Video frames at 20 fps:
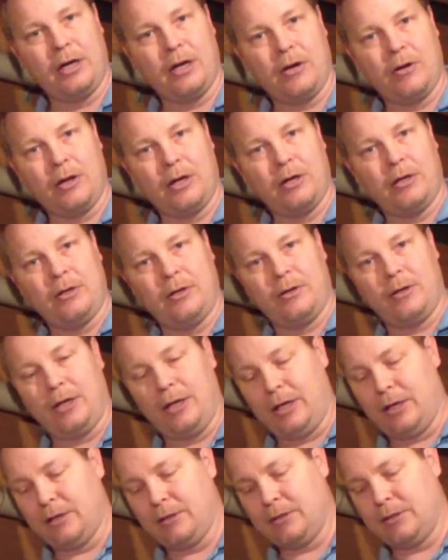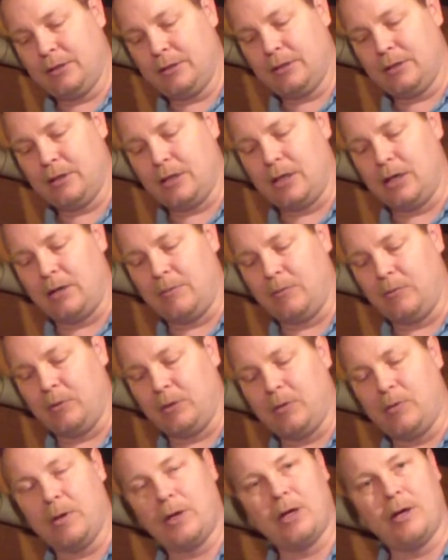out onto your hand. And we
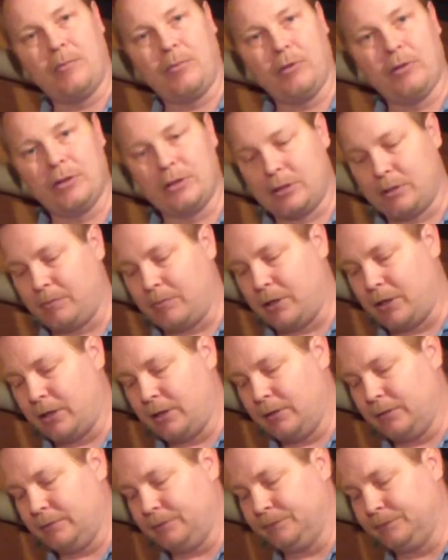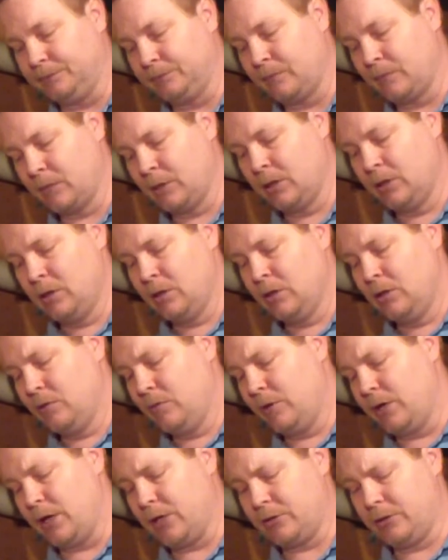quick couple this apart.
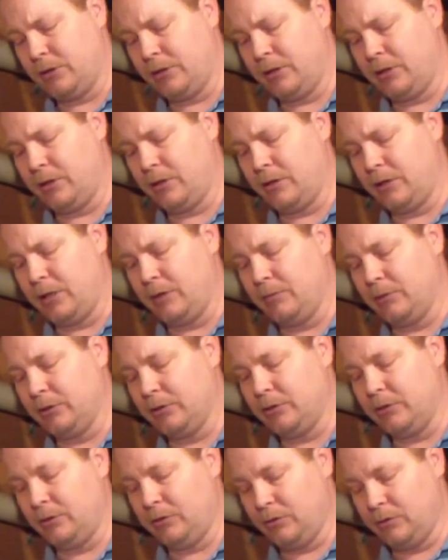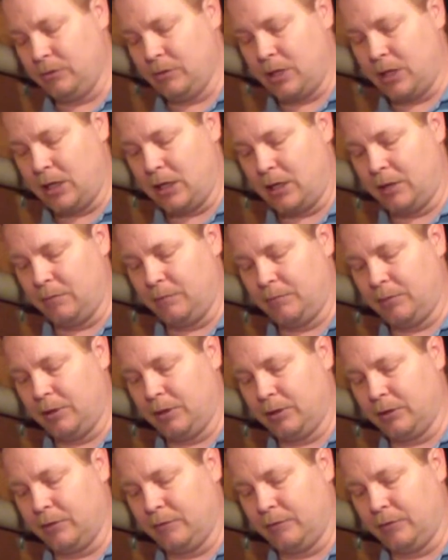We actually then are able to
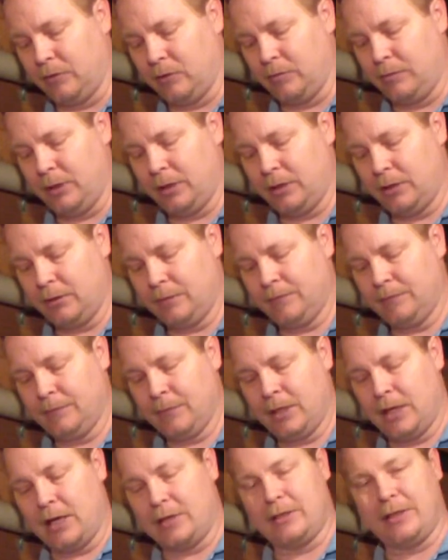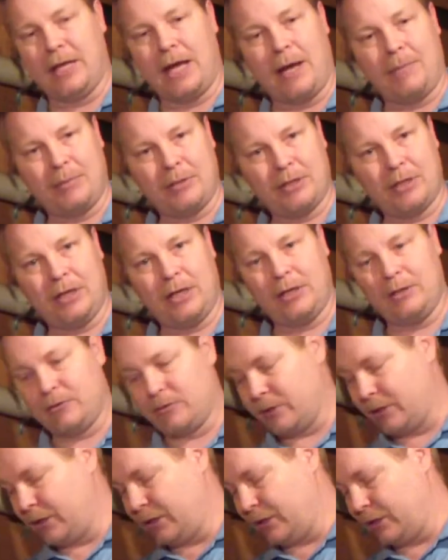plug the flow meter. Has the opposite ends
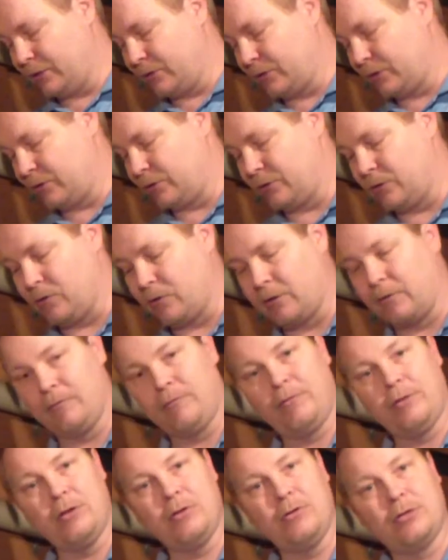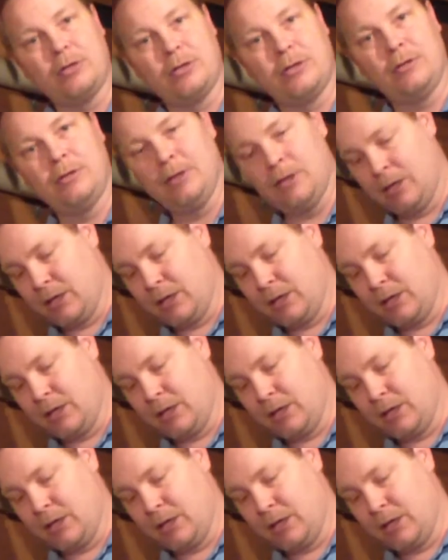right in it, so there's no confusion